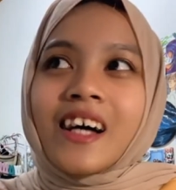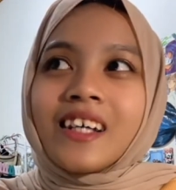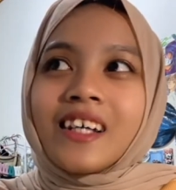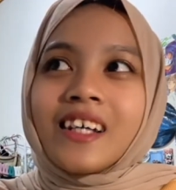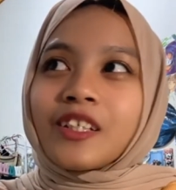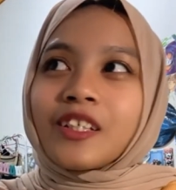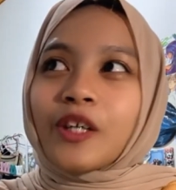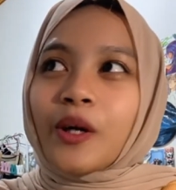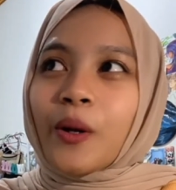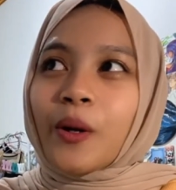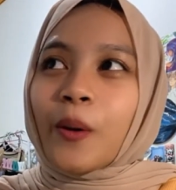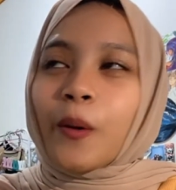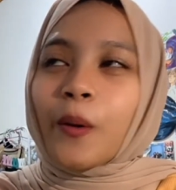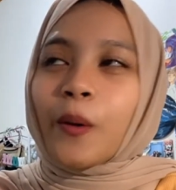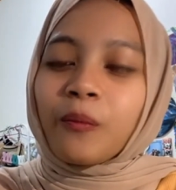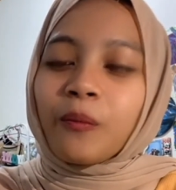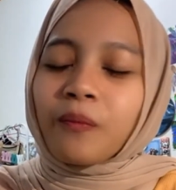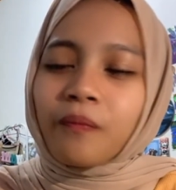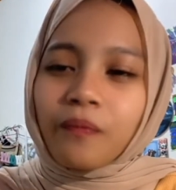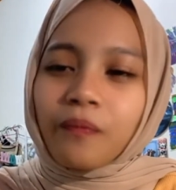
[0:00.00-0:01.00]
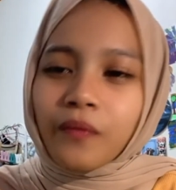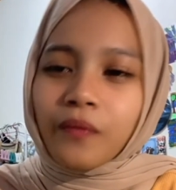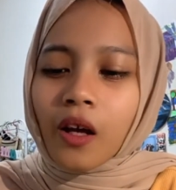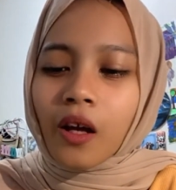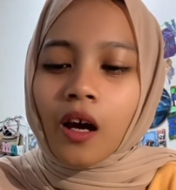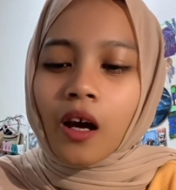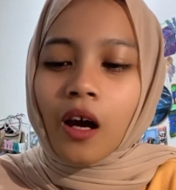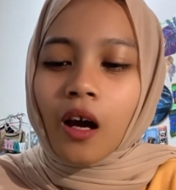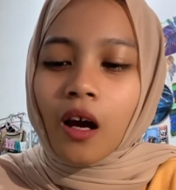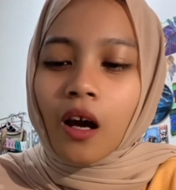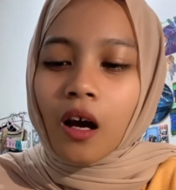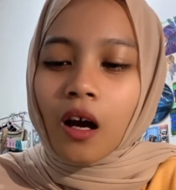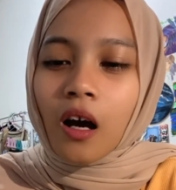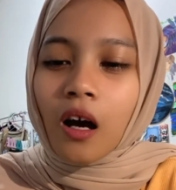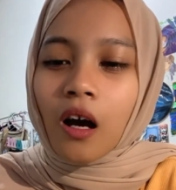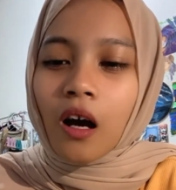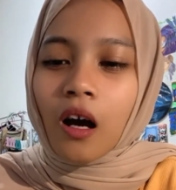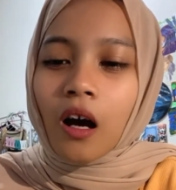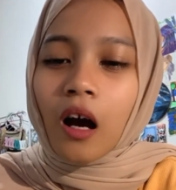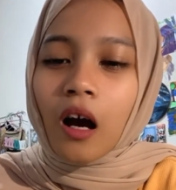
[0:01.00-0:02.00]
So,
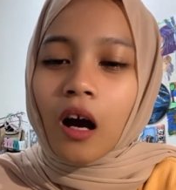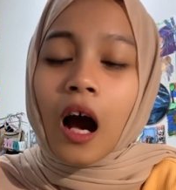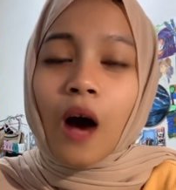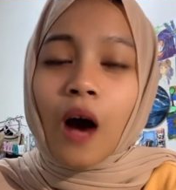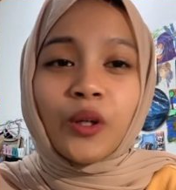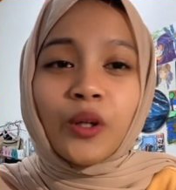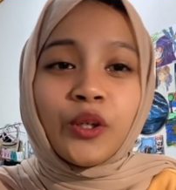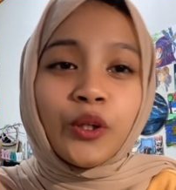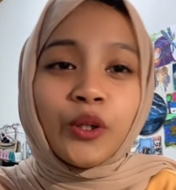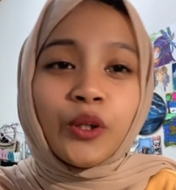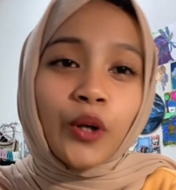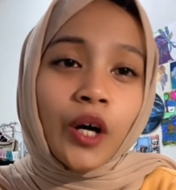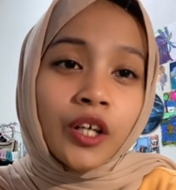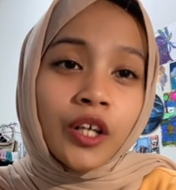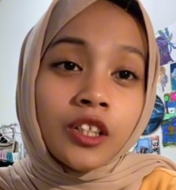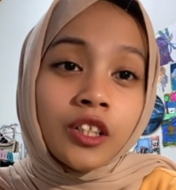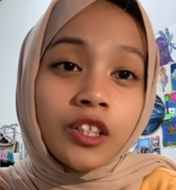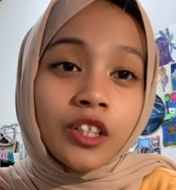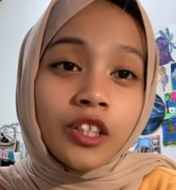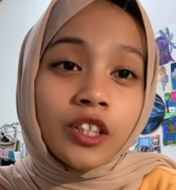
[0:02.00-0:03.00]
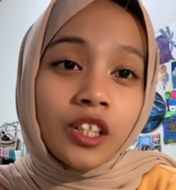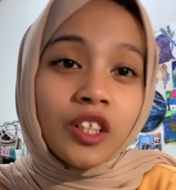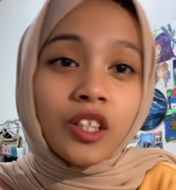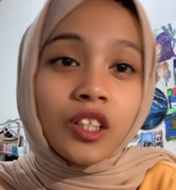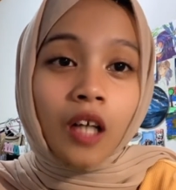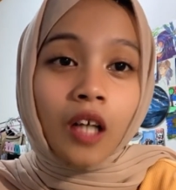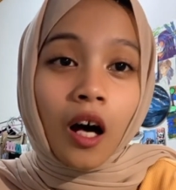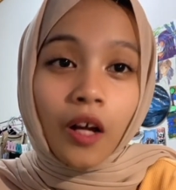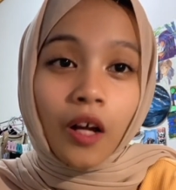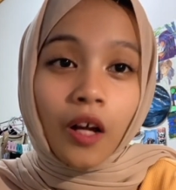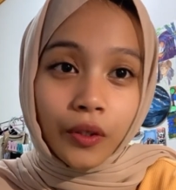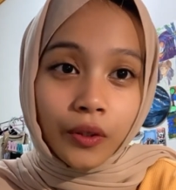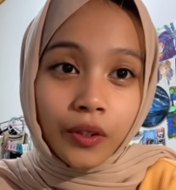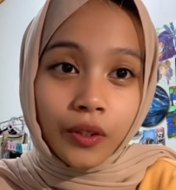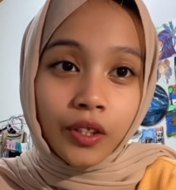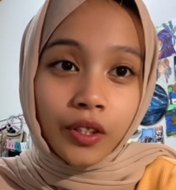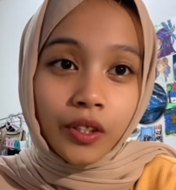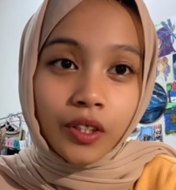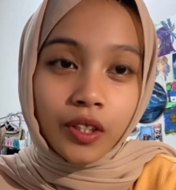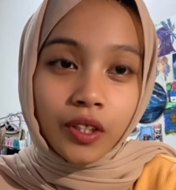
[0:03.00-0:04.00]
how do you understand
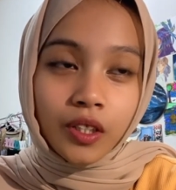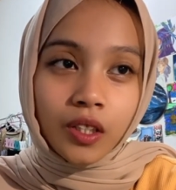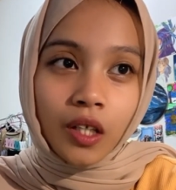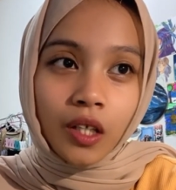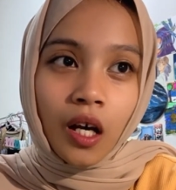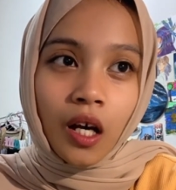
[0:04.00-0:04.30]
others